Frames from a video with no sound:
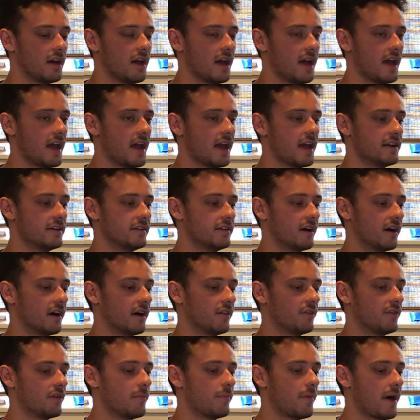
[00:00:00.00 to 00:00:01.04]
And
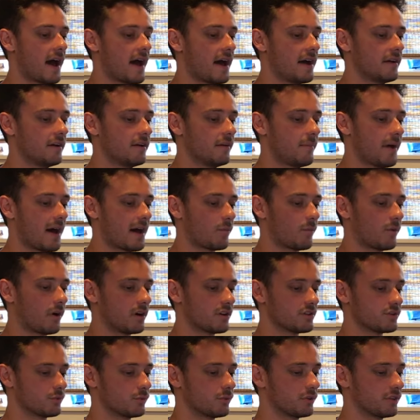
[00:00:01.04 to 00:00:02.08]
the Badwater
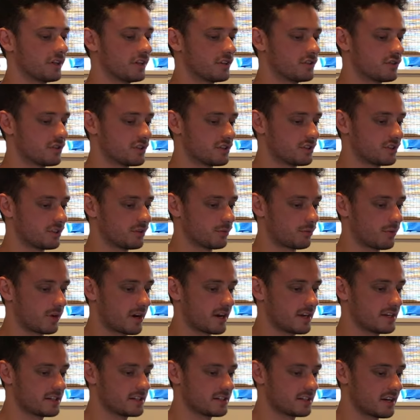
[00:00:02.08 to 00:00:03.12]
is a really interesting
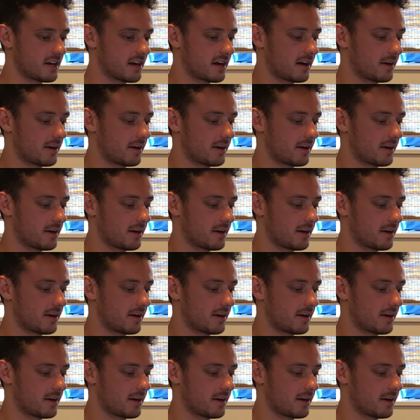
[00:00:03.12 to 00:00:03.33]
race.